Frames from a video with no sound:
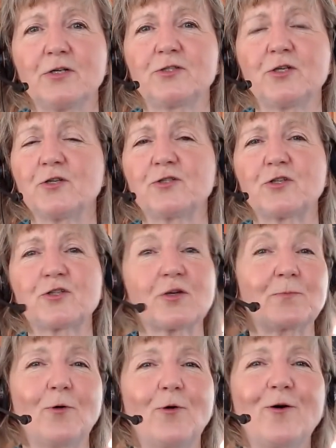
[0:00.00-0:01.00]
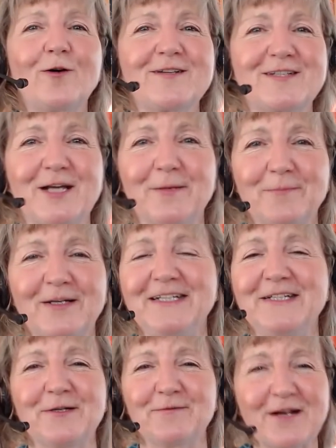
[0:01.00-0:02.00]
to, to support somebody
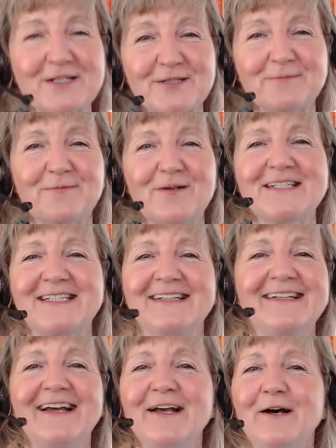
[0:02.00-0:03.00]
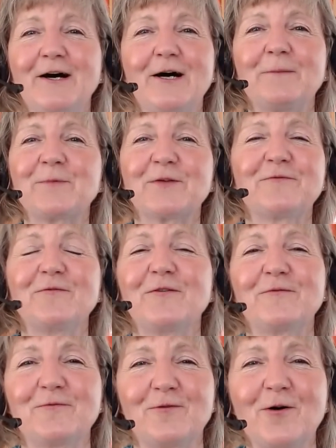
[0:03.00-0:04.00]
in a Russian prison um,
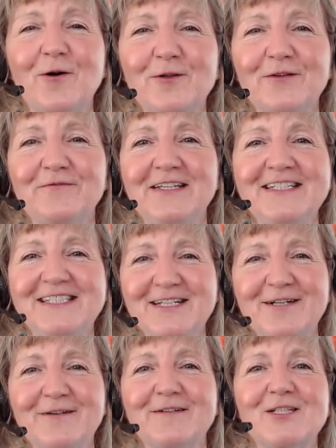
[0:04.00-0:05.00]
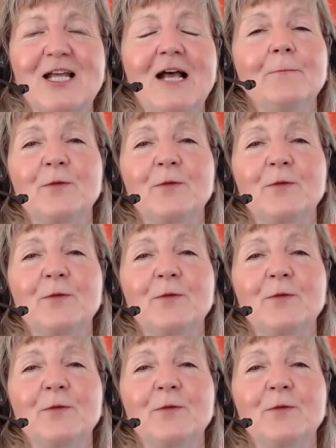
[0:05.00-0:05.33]
for, for all of these years.